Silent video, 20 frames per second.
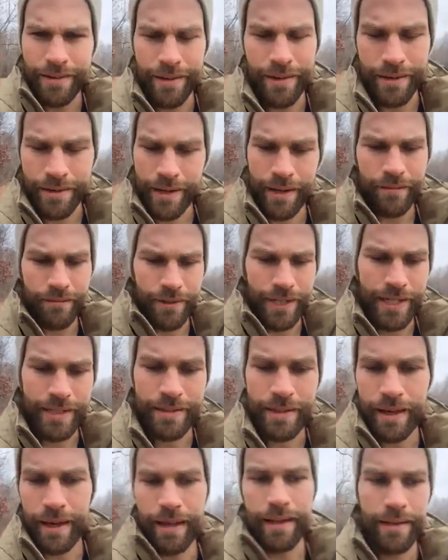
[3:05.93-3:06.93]
in there. Can't forget
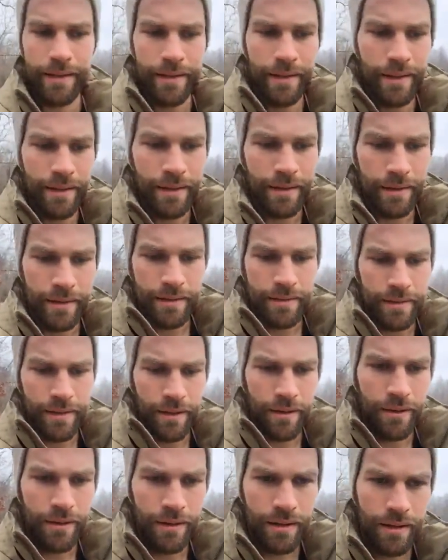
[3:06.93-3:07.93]
that.
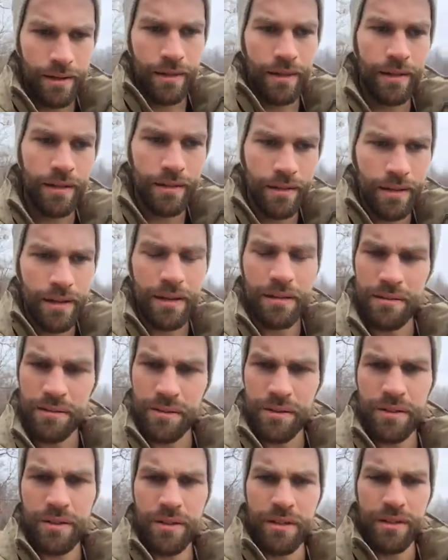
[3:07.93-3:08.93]
So yeah,
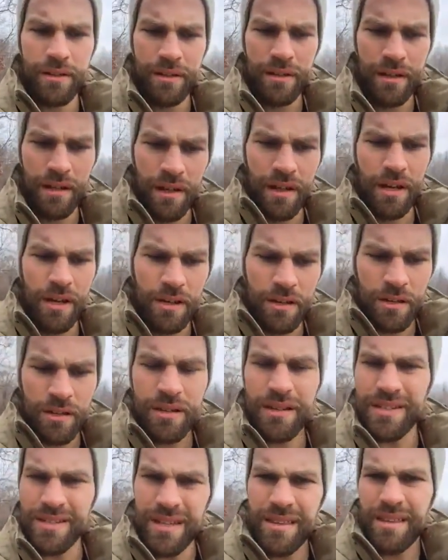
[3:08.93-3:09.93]
it's a good
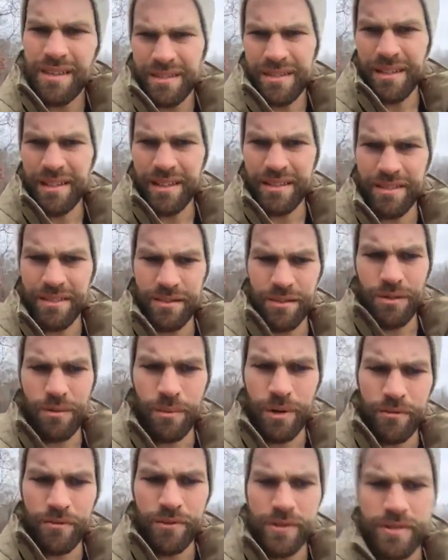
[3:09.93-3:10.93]
list of things I like to do in
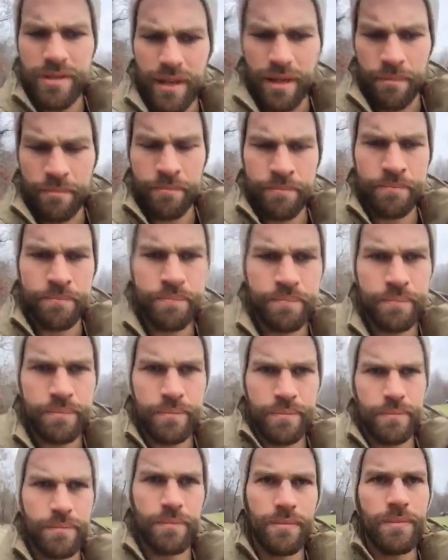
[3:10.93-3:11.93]
my free time.
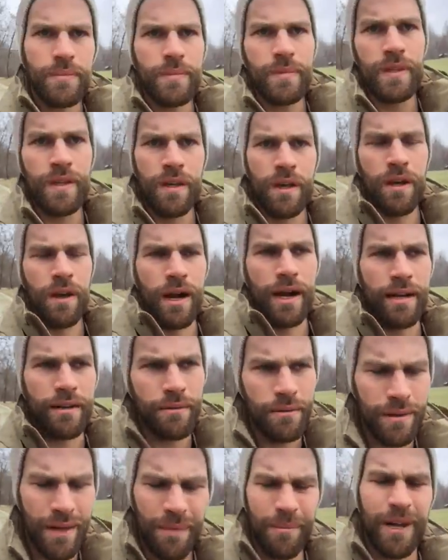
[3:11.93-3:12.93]
All right,
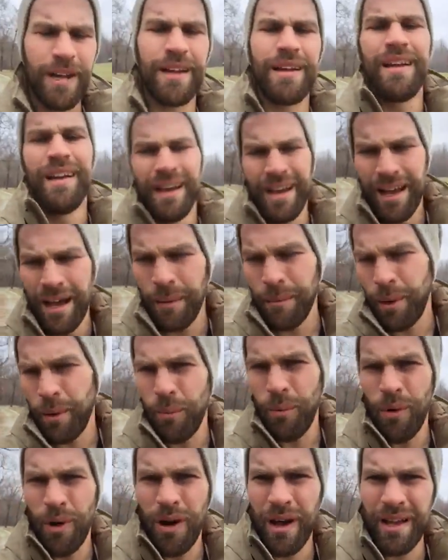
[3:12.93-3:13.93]
how about
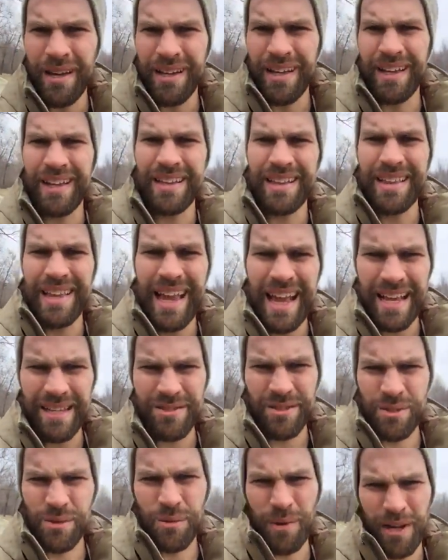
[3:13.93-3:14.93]
one
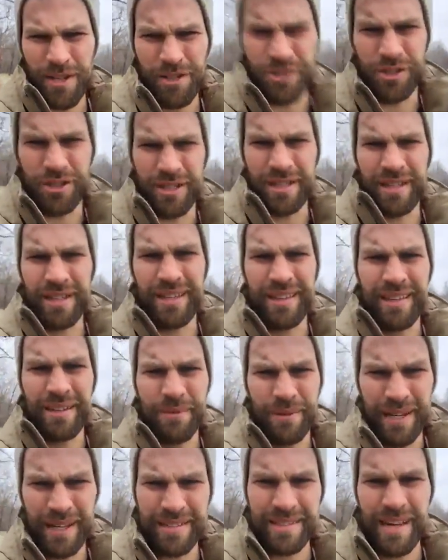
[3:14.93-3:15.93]
last question? I think
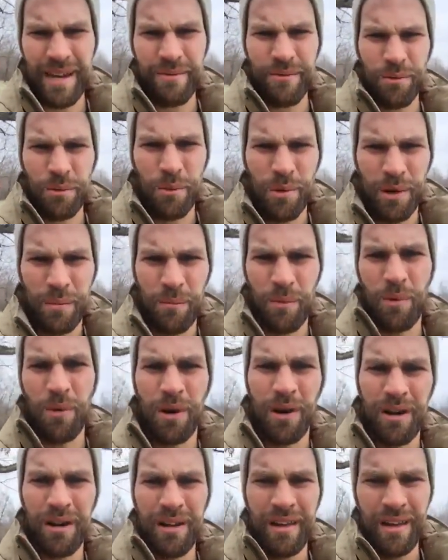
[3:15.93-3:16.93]
we got time for one
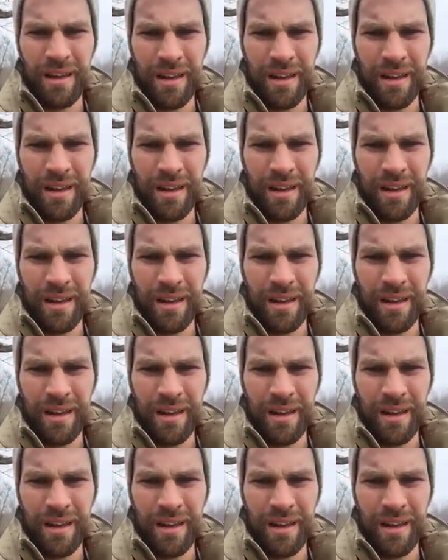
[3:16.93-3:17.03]
more.